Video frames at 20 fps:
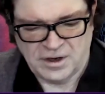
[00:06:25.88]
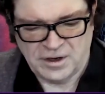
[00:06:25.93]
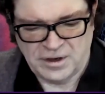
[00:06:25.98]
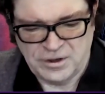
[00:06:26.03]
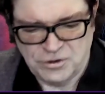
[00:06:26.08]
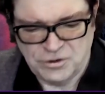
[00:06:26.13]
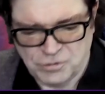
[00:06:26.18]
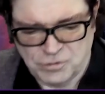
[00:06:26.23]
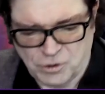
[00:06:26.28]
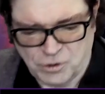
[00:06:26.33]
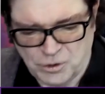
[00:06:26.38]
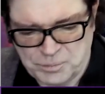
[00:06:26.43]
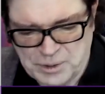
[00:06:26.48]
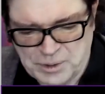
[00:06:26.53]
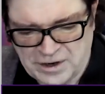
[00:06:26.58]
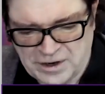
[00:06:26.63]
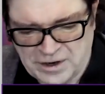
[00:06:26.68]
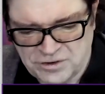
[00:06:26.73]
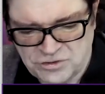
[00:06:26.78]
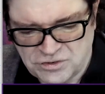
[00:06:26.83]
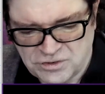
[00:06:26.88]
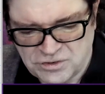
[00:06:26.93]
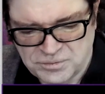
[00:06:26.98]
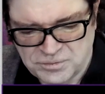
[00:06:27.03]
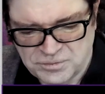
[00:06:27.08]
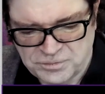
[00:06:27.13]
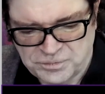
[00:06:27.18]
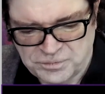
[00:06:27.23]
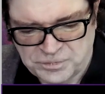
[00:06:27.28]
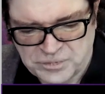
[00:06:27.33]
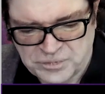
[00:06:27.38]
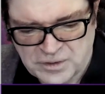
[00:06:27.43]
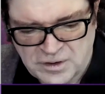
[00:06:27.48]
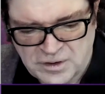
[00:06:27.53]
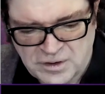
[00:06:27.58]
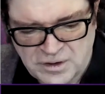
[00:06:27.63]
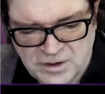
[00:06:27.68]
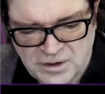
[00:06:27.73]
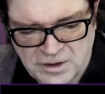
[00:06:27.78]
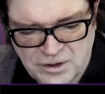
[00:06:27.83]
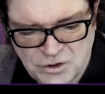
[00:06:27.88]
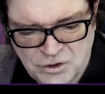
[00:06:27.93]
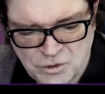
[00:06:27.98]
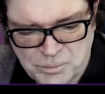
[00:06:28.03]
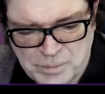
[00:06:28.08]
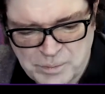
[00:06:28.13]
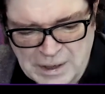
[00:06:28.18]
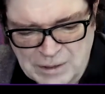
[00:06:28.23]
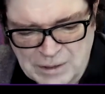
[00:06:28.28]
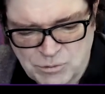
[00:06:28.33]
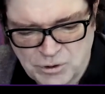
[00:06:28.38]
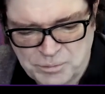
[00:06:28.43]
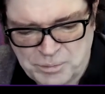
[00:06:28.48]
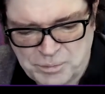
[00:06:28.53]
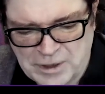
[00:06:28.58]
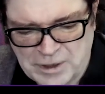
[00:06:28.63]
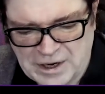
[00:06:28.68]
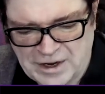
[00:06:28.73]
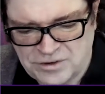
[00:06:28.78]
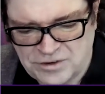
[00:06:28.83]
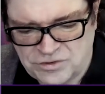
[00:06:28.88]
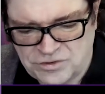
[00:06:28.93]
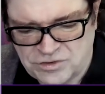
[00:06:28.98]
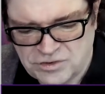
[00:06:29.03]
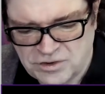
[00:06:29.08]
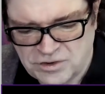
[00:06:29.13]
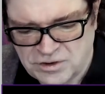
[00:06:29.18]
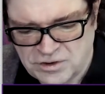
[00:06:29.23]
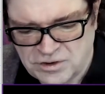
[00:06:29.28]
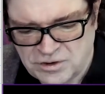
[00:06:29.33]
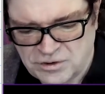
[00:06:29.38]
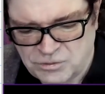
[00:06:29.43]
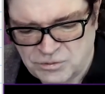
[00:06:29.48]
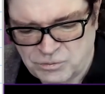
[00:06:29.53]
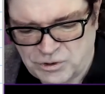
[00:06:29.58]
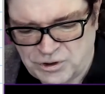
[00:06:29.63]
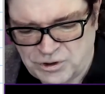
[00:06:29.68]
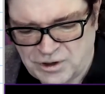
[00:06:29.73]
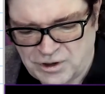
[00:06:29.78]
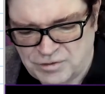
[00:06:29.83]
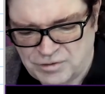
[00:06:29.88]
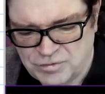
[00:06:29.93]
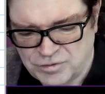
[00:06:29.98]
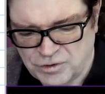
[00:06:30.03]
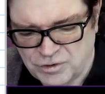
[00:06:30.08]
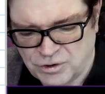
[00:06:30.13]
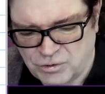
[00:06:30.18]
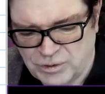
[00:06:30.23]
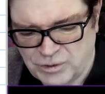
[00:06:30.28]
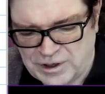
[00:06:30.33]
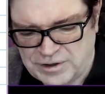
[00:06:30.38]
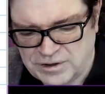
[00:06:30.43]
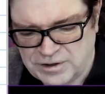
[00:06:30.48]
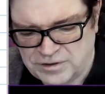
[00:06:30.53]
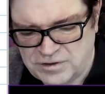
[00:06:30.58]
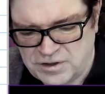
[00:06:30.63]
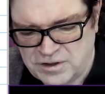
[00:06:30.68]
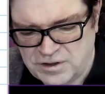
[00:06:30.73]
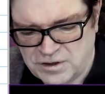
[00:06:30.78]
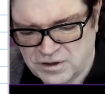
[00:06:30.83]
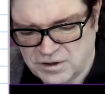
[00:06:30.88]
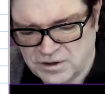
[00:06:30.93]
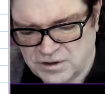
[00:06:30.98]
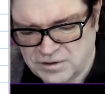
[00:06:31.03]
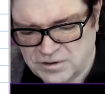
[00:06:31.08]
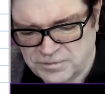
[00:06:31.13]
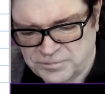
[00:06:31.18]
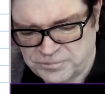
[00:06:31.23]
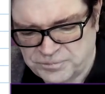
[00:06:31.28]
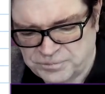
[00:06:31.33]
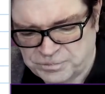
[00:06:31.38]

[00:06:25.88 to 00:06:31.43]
in the forward pass, in the backward pass, when you have a gradient here,